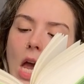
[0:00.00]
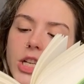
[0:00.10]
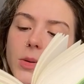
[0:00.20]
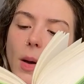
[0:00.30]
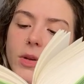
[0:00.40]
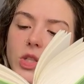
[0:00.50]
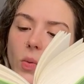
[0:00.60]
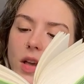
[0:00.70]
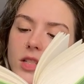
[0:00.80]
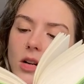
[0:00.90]
She met Mr.
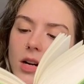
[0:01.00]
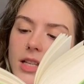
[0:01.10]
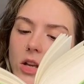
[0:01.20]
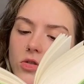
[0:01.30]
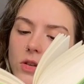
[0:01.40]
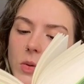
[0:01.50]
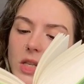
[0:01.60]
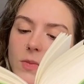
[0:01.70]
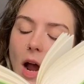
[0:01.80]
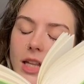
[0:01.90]
Weston on his entrance with a
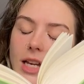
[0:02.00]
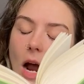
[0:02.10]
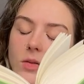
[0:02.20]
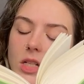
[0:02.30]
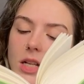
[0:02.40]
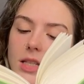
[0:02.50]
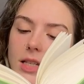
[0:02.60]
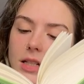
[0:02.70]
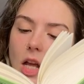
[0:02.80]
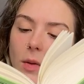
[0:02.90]
smiling countenance,
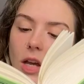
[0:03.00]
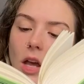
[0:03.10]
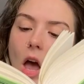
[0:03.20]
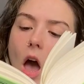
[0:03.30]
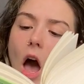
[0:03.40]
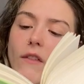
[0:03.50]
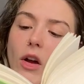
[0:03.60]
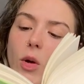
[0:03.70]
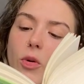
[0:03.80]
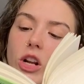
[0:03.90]
exclaiming, A
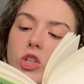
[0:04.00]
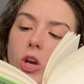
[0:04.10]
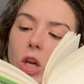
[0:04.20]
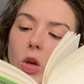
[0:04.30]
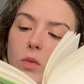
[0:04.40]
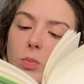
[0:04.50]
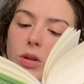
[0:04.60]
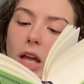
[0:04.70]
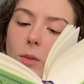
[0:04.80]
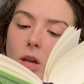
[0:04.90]
very pretty trick you have been
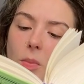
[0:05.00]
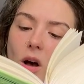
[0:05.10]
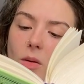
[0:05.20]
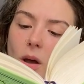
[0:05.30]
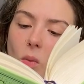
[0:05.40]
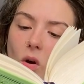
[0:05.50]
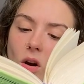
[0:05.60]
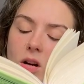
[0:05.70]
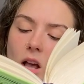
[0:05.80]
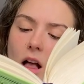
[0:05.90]
playing me, upon my word.